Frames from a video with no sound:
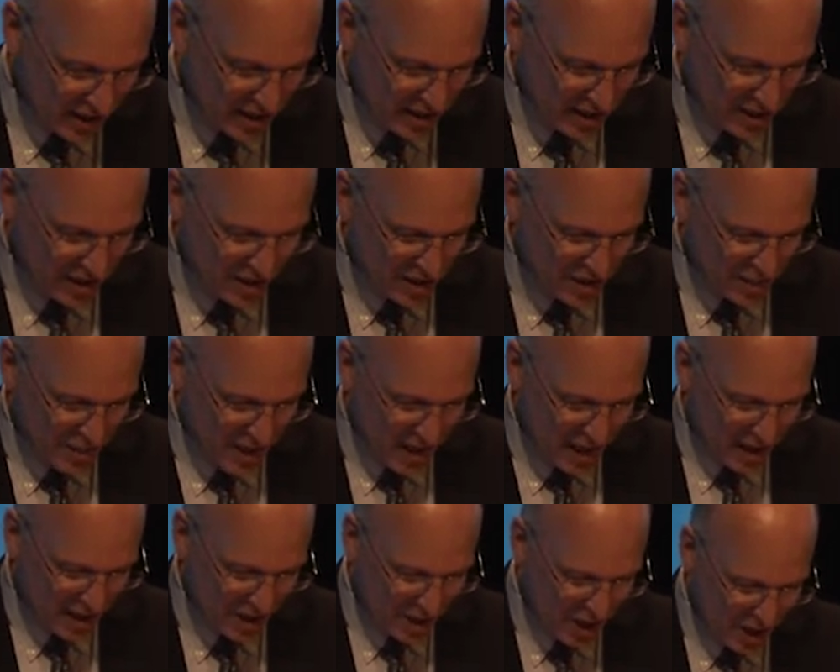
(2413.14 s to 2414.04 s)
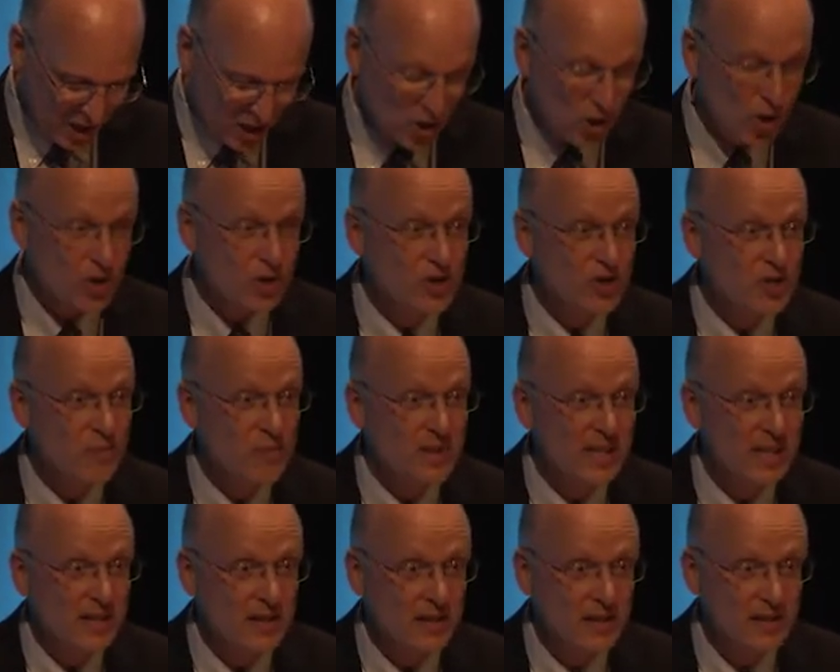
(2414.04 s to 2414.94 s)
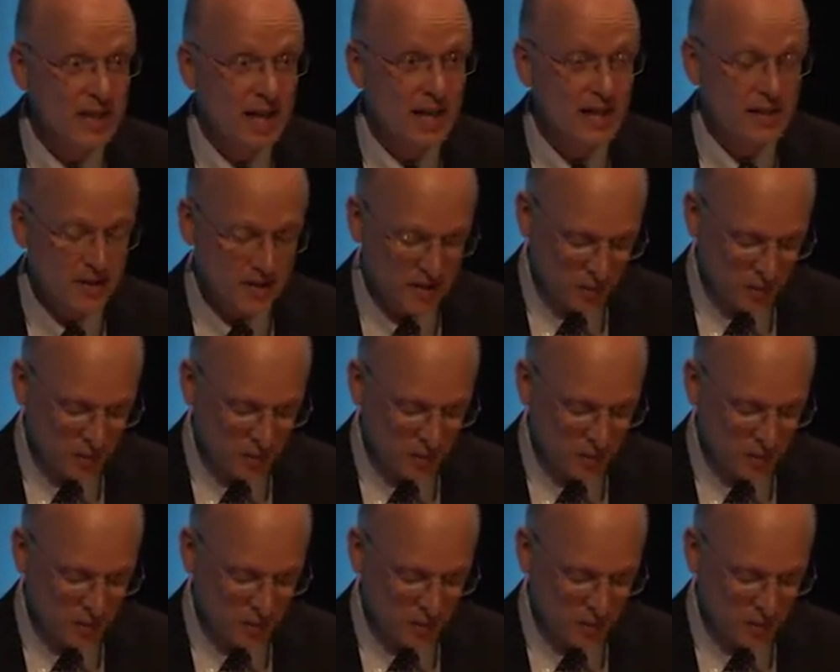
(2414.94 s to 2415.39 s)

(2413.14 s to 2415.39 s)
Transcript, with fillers: deceased man looks to be in a tight